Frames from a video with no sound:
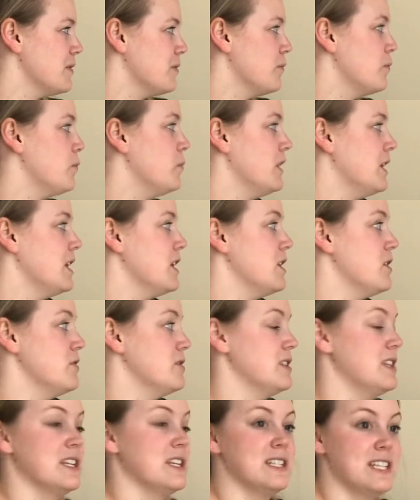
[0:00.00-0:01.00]
we're going to use
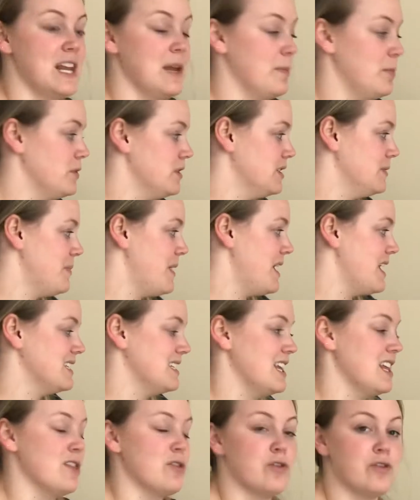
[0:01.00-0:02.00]
the sample space
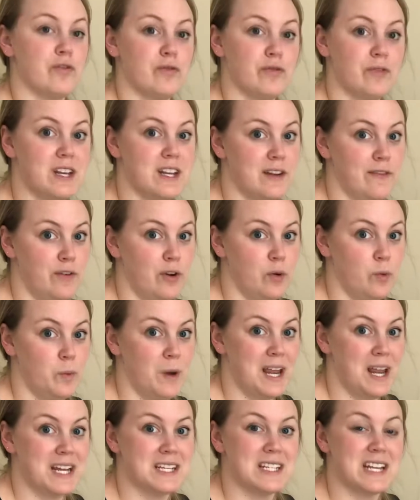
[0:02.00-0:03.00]
in 3 different
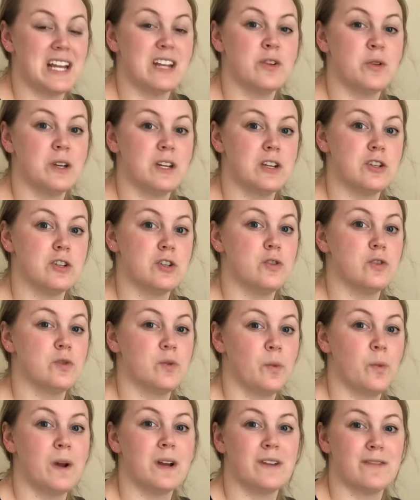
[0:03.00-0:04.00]
ways, and you get to choose
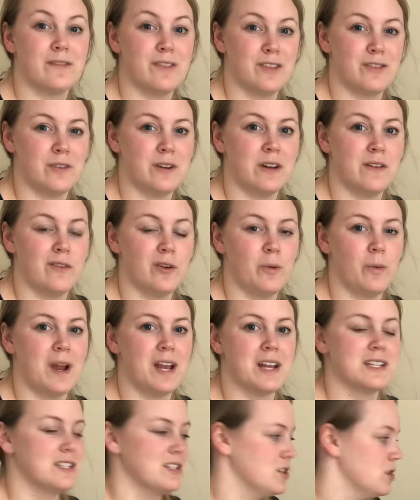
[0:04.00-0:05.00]
one of the 3 different
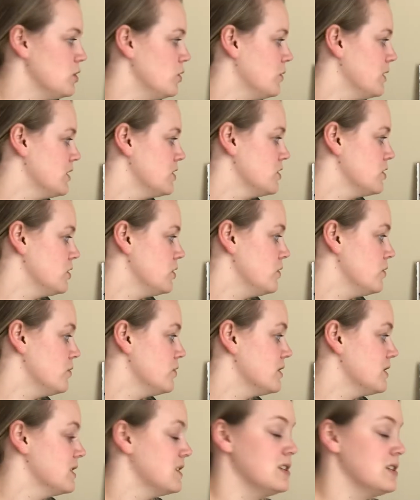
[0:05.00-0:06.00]
ways. You can
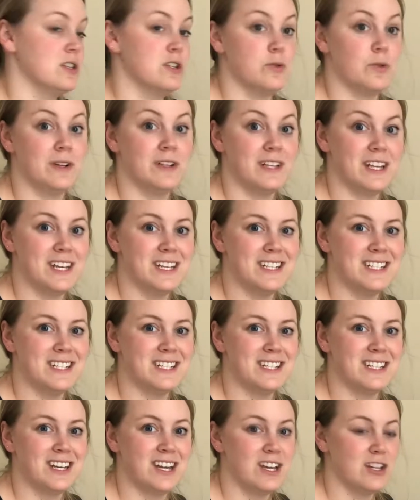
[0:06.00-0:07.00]
choose to do a
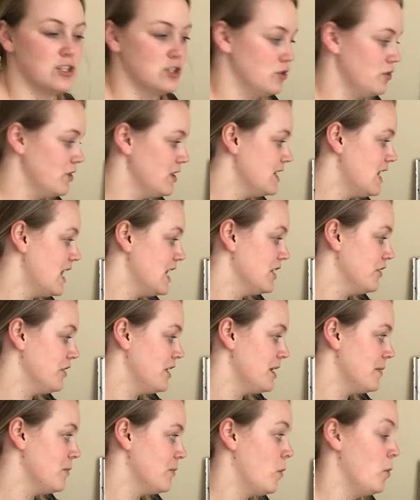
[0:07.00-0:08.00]
list, a tree
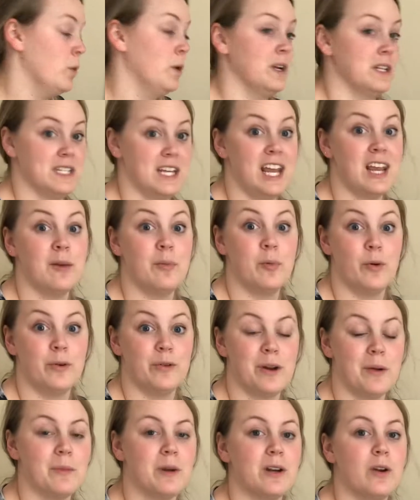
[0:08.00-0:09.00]
diagram, or a table, and
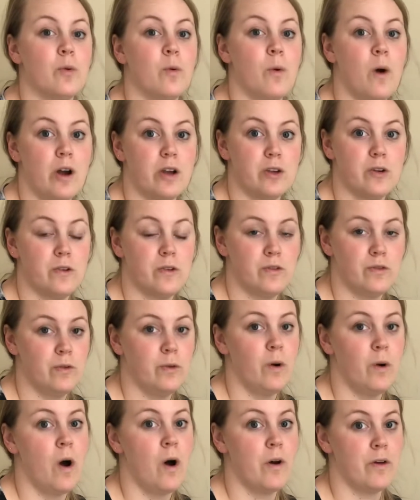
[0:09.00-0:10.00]
I'm going to walk you through
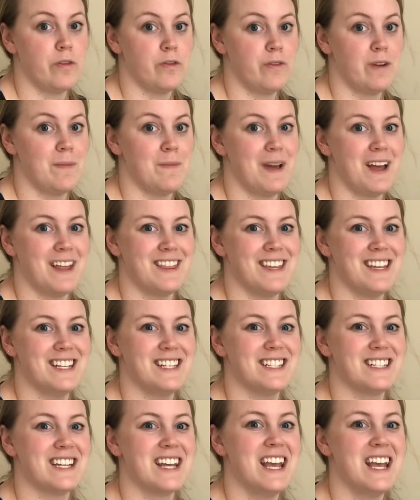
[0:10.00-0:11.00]
all 3 methods,